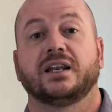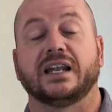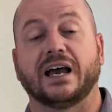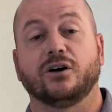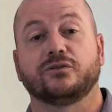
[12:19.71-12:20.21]

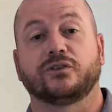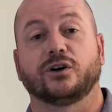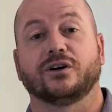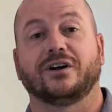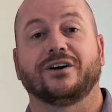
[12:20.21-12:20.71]
Now,
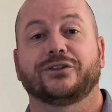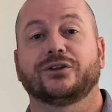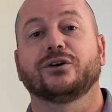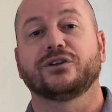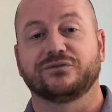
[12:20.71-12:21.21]
for our
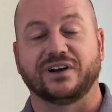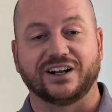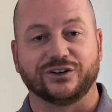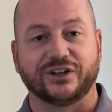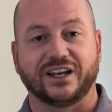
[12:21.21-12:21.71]
third and
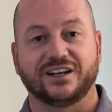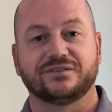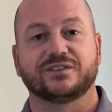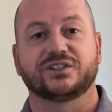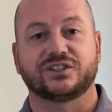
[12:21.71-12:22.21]
final day,
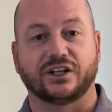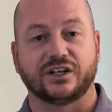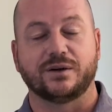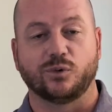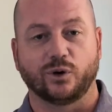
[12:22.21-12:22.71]

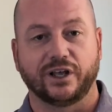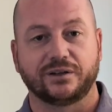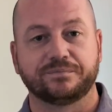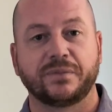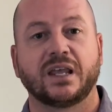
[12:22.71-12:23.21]
Sunday morning,